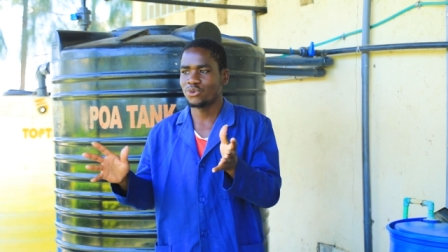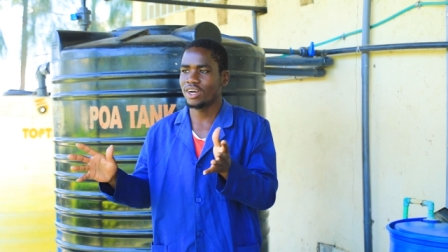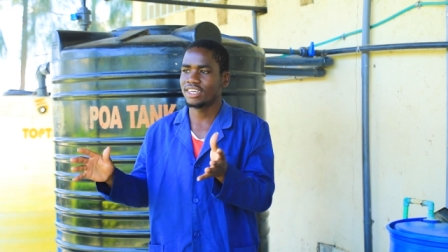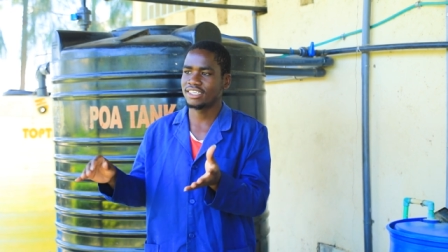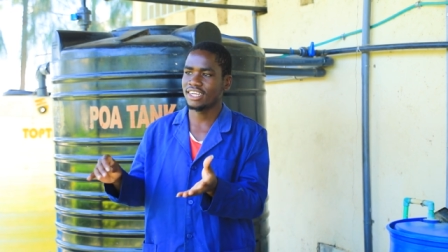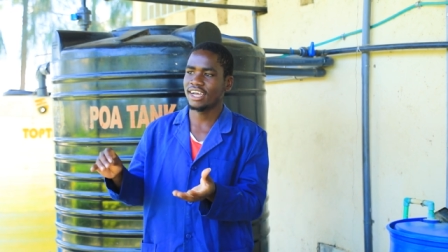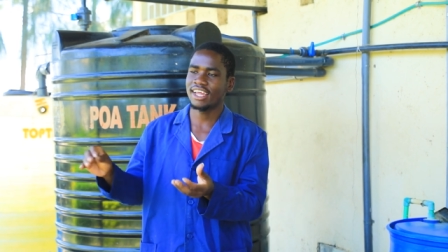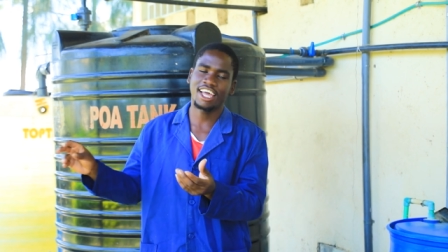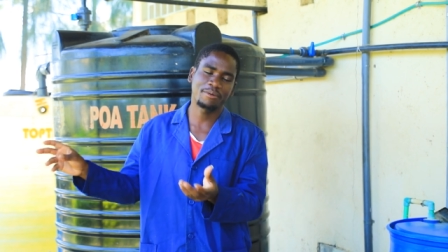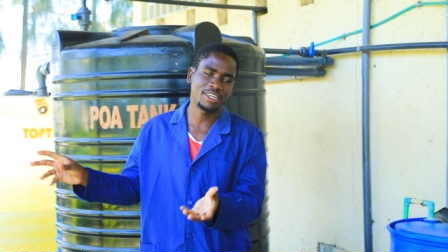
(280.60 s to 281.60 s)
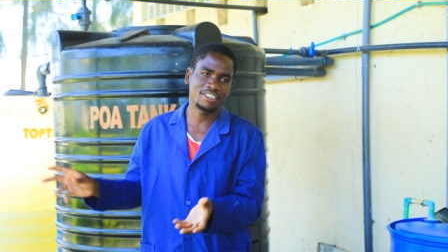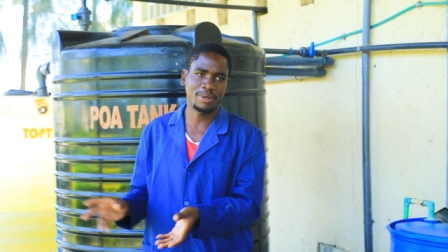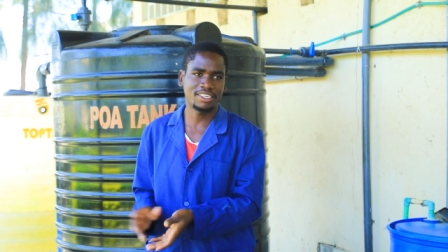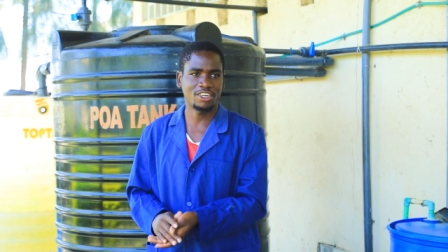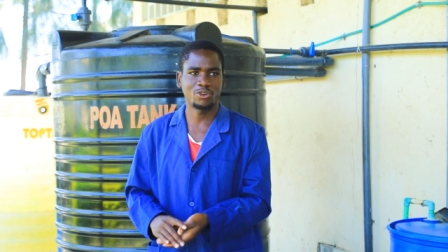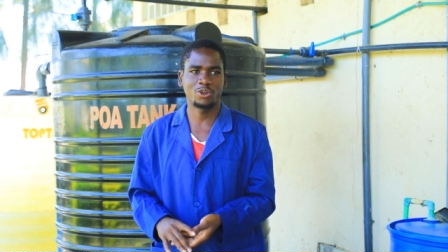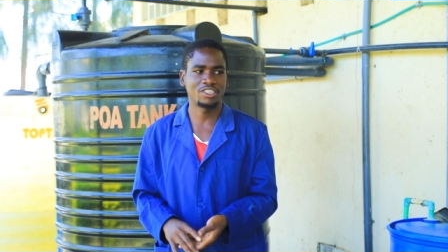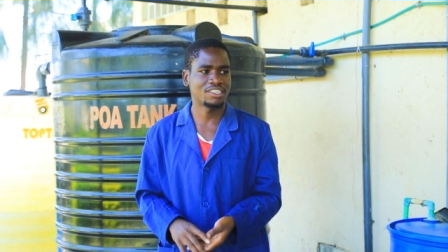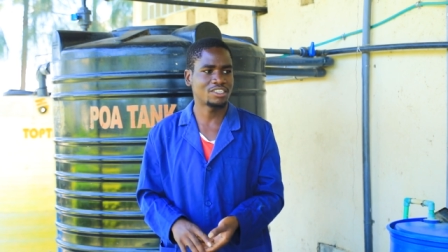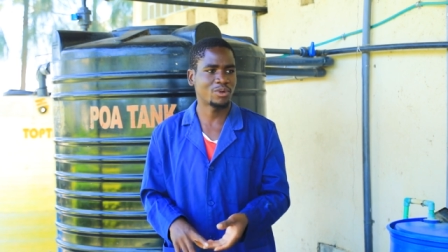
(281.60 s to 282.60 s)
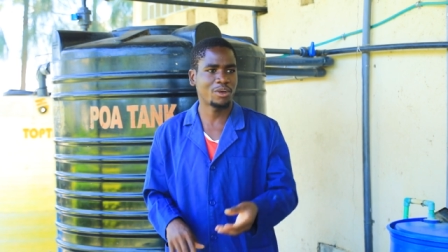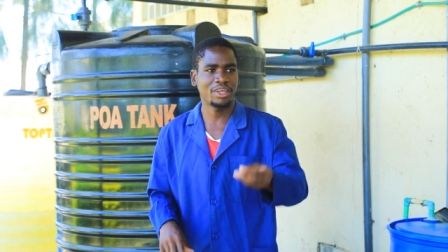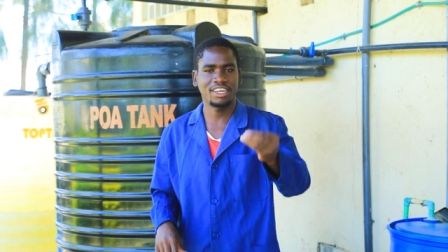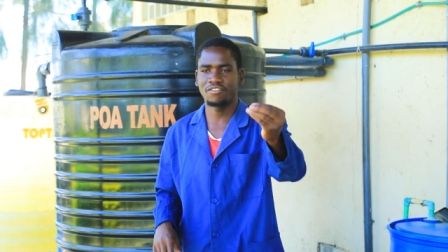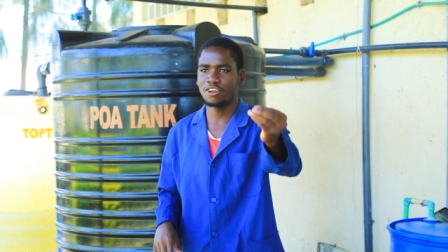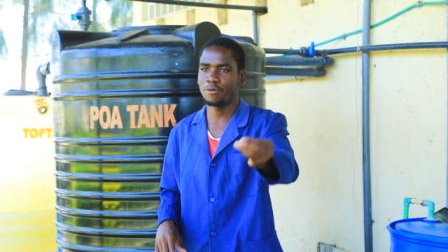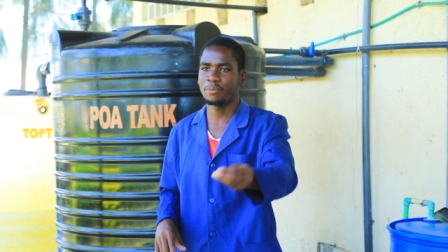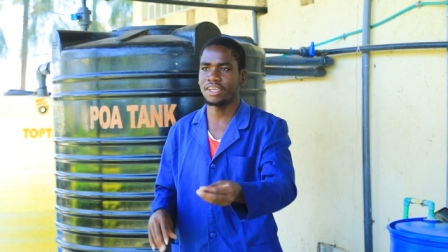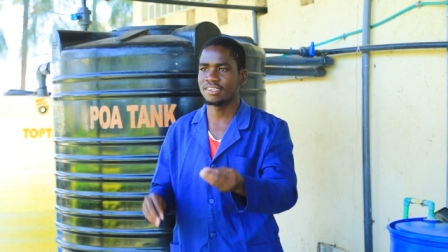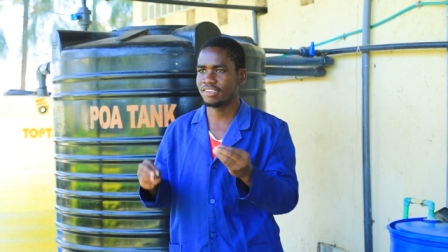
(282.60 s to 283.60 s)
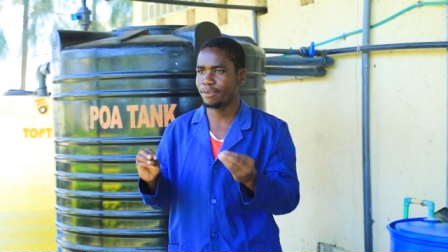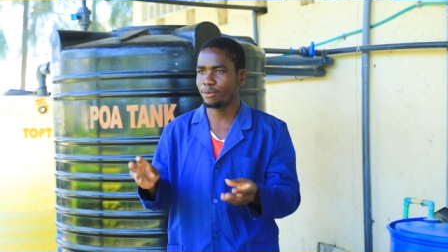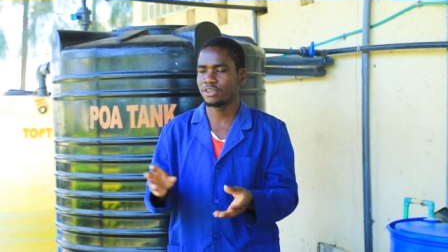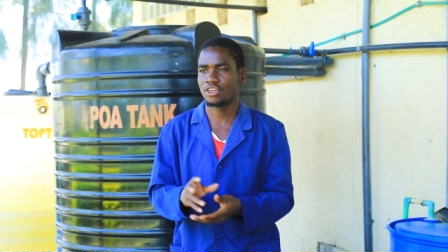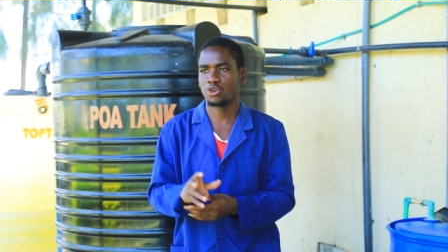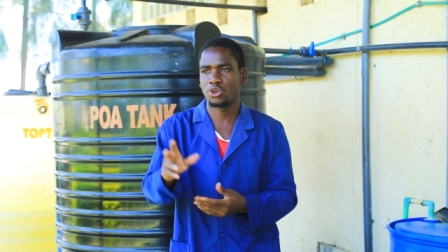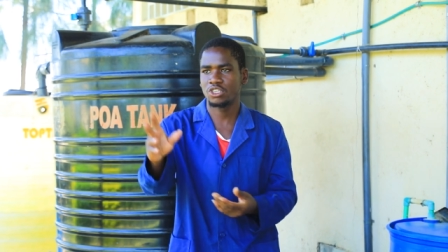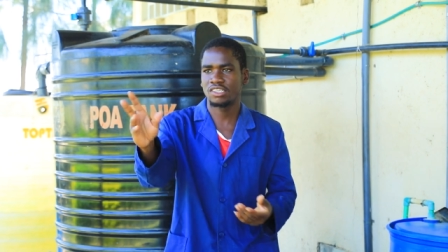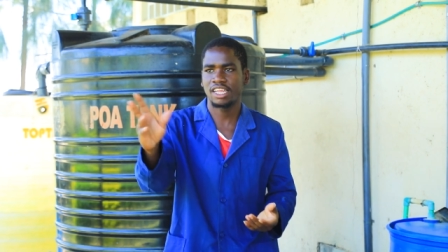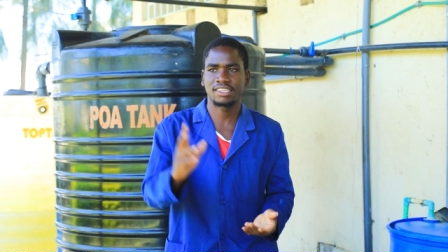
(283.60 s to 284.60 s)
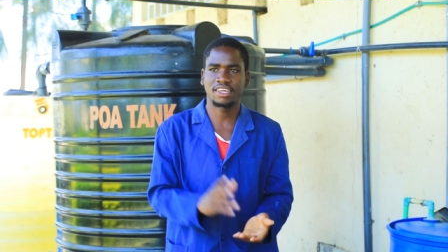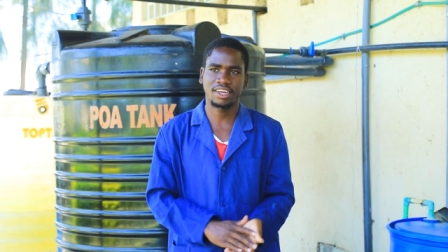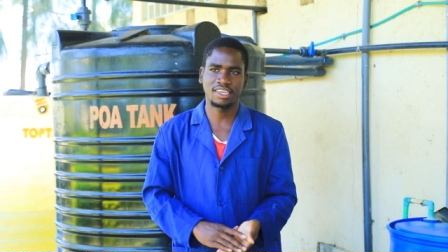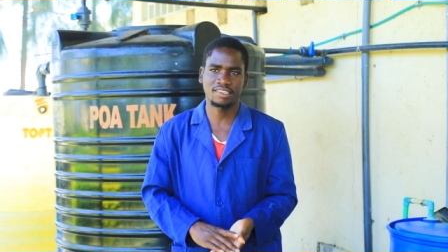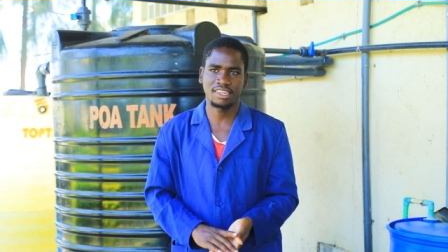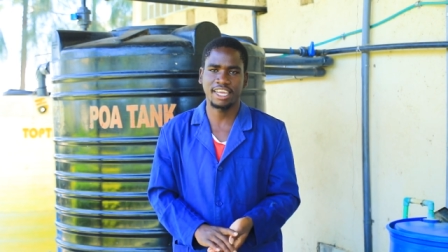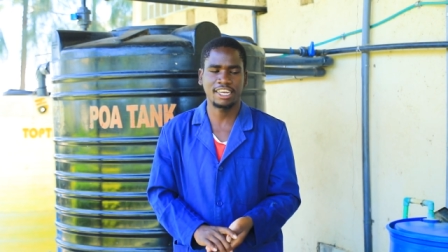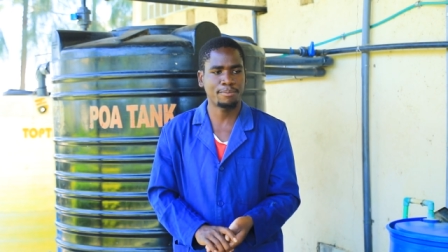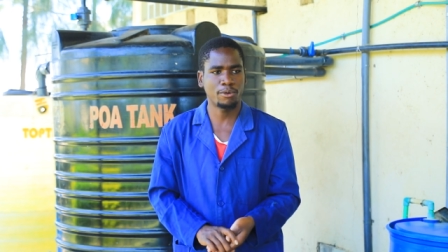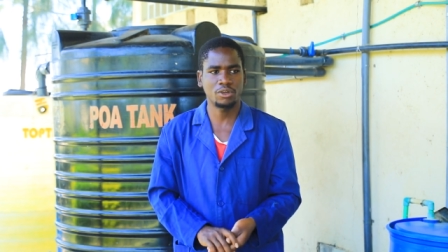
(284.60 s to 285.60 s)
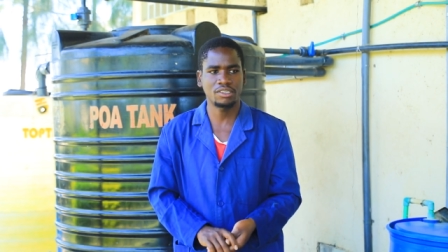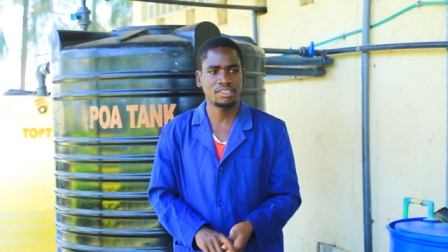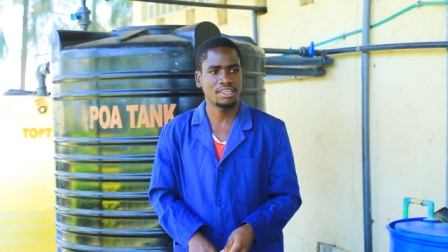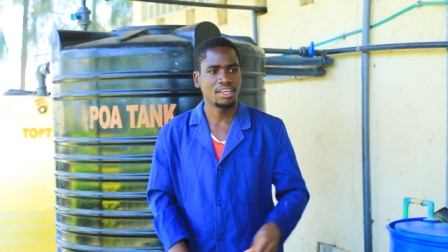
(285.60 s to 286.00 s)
towards climate smart technologies, where we are developing simple technologies like the raised liner pond.